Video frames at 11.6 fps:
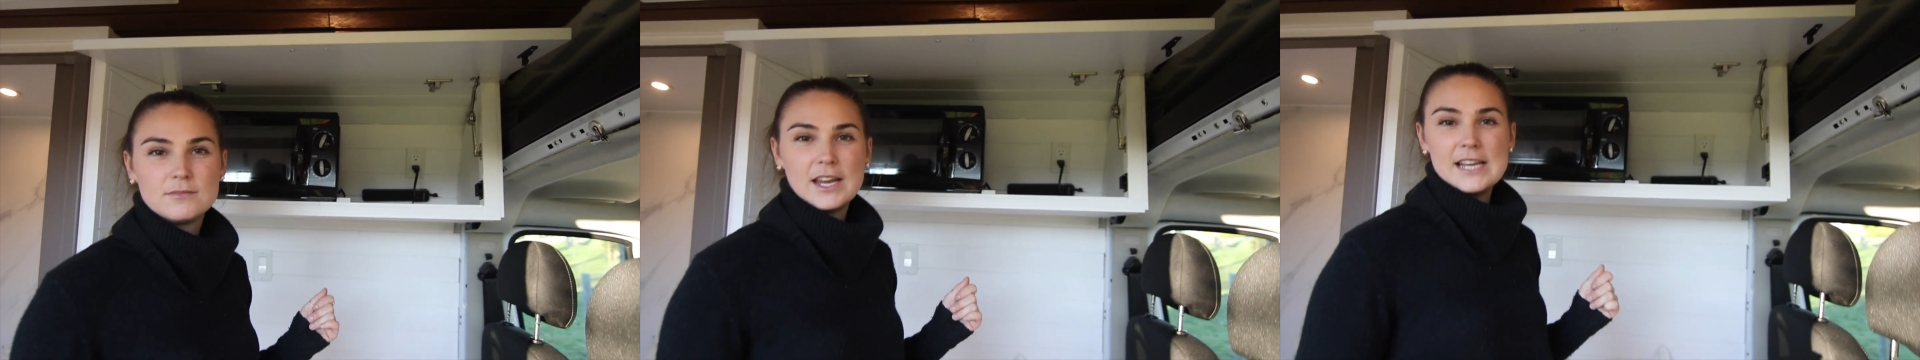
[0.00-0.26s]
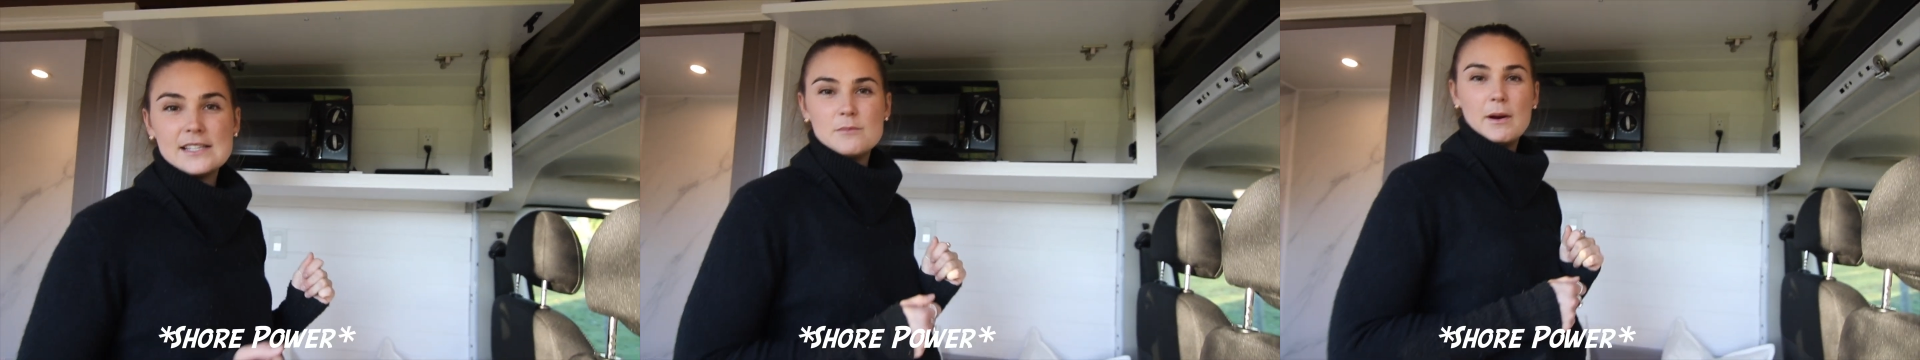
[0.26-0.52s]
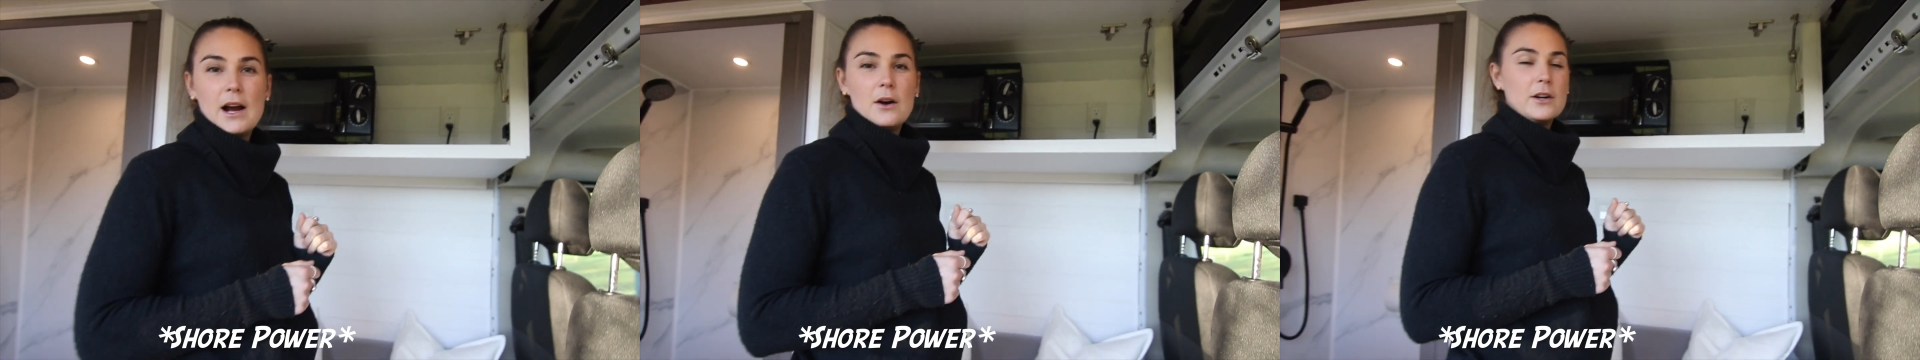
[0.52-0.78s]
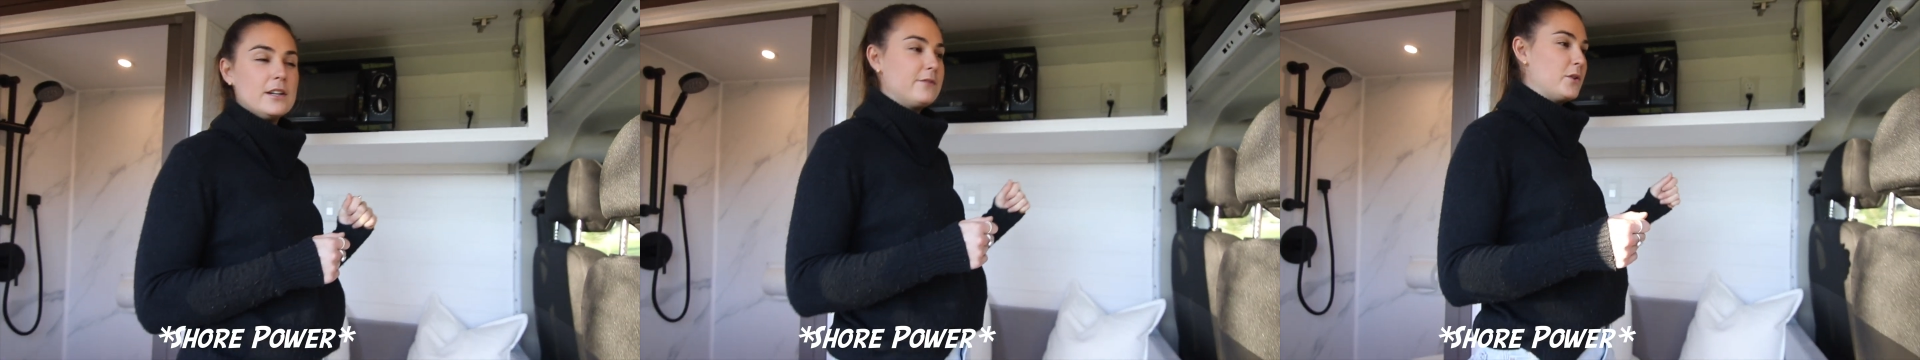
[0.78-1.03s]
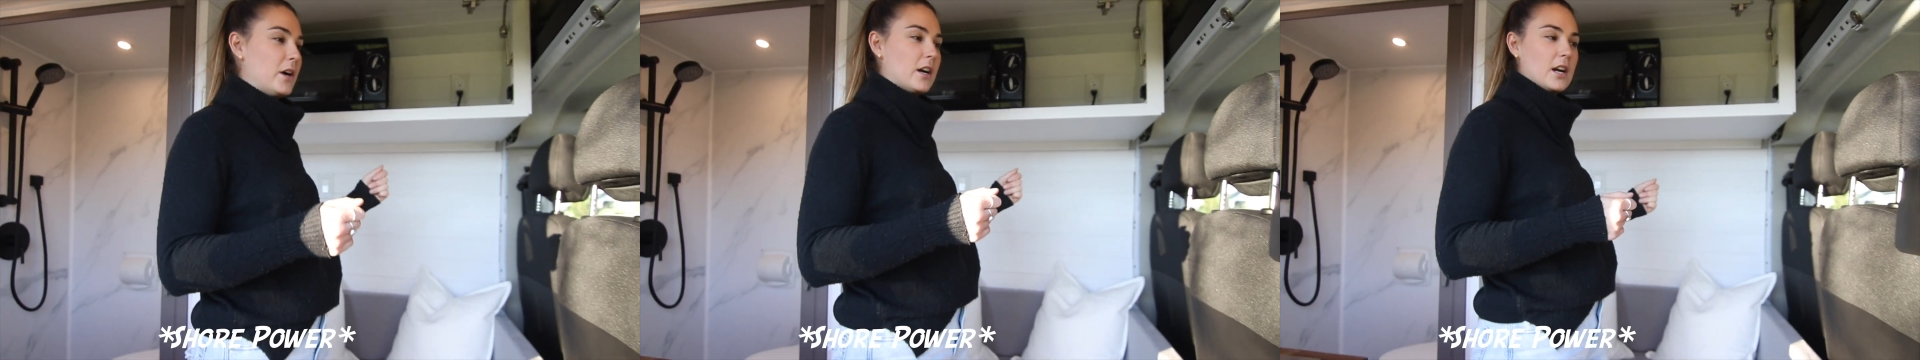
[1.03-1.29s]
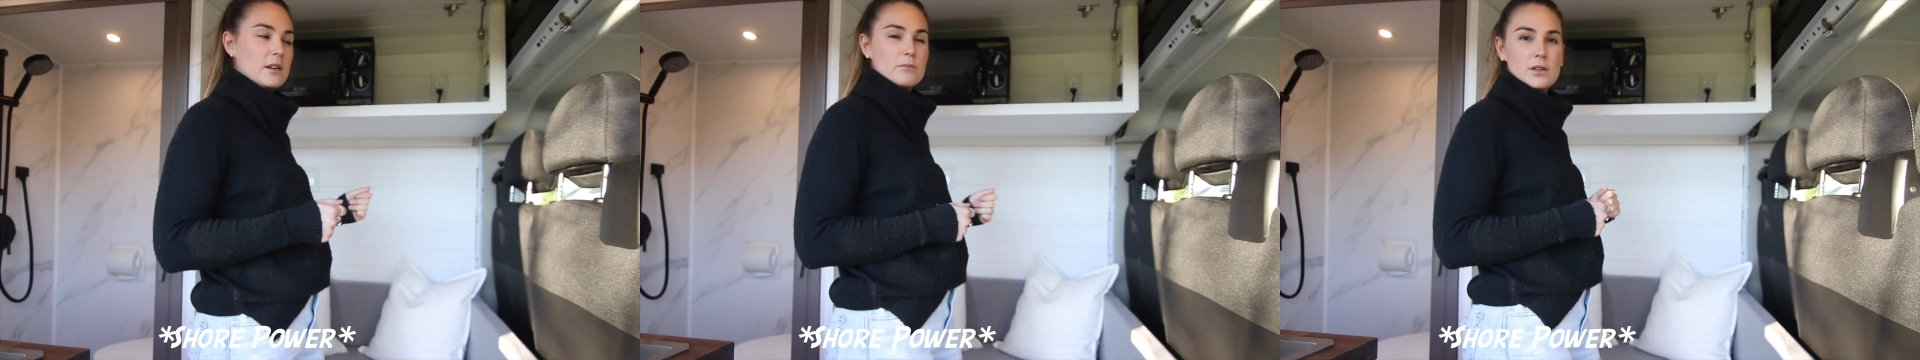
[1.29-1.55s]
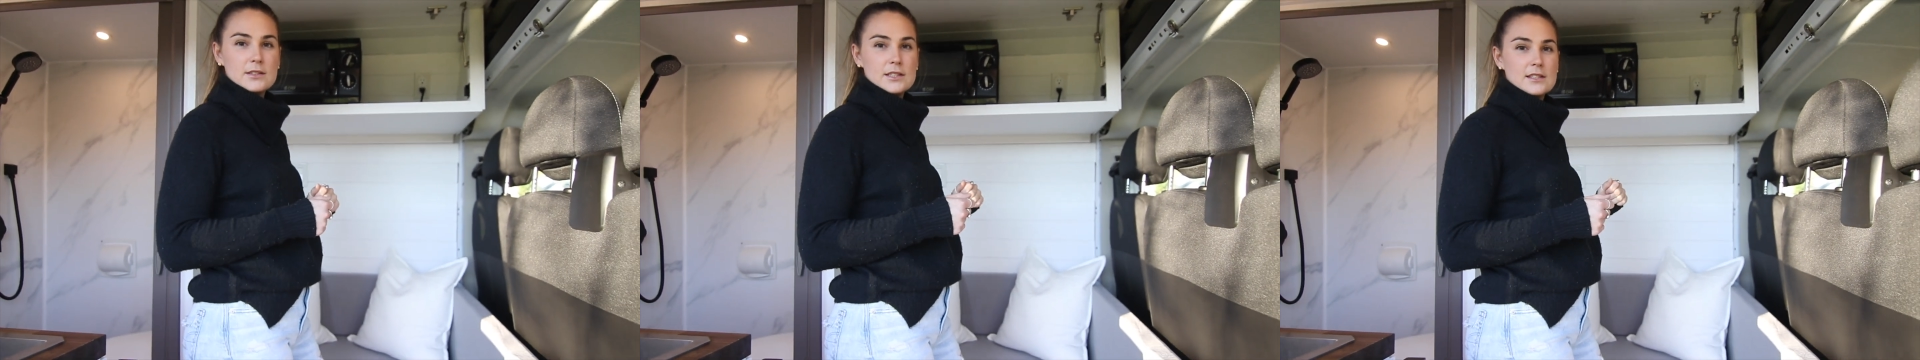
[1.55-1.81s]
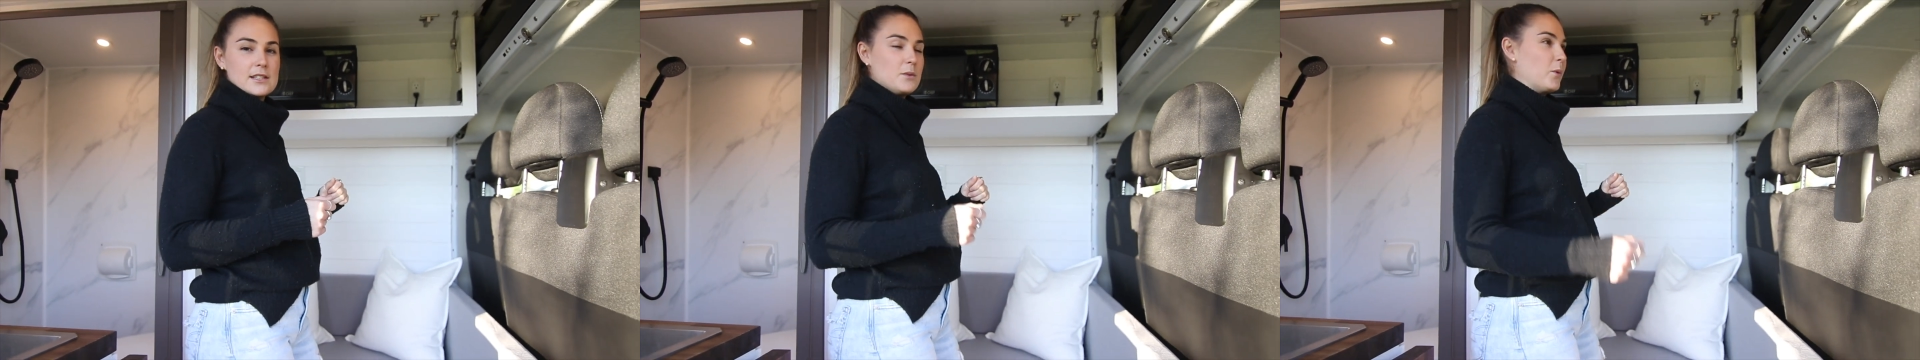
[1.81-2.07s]
AC power if you are kind of plugged
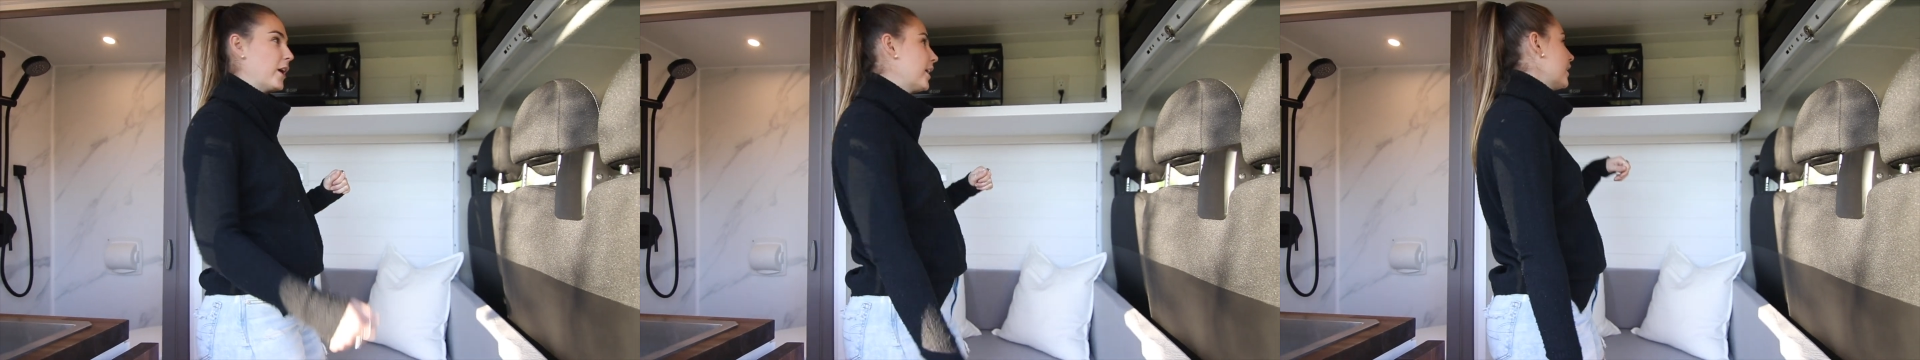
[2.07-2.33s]
in somewhere.